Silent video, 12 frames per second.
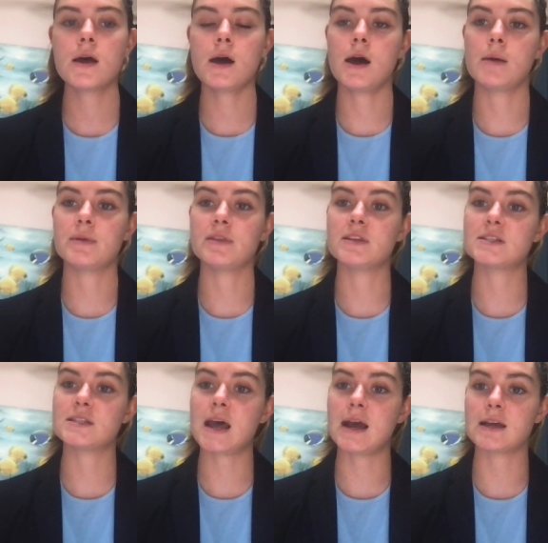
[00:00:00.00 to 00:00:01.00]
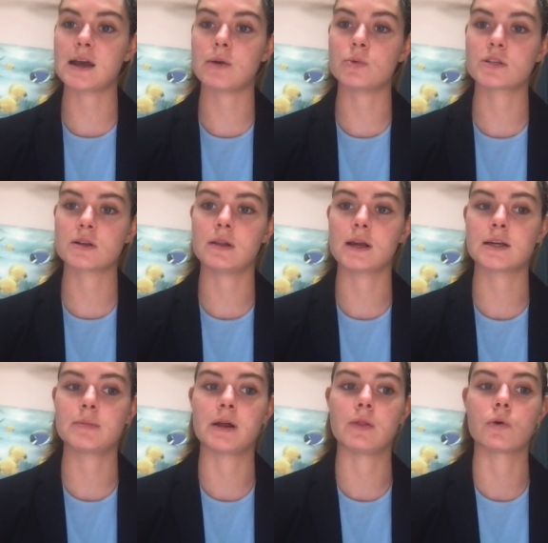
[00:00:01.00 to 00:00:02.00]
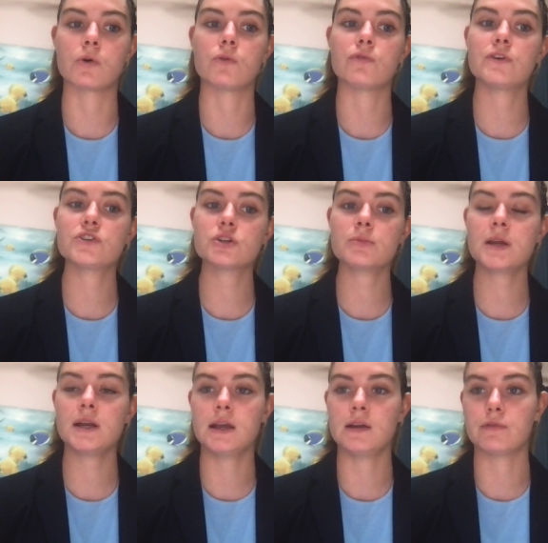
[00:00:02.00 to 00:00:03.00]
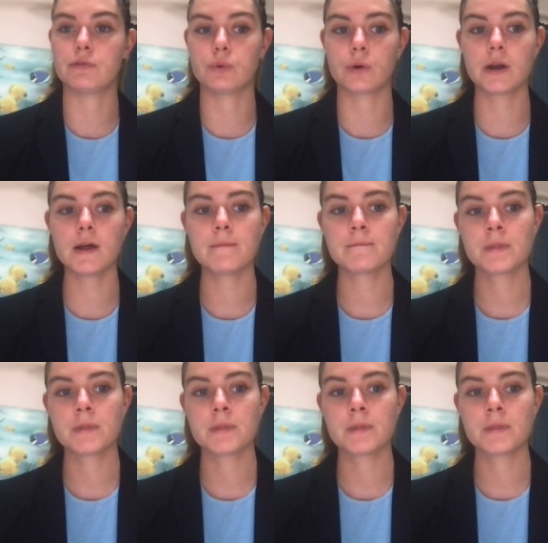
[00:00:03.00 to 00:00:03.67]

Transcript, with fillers: Um, and this tag data was collected by local fishermen in Florida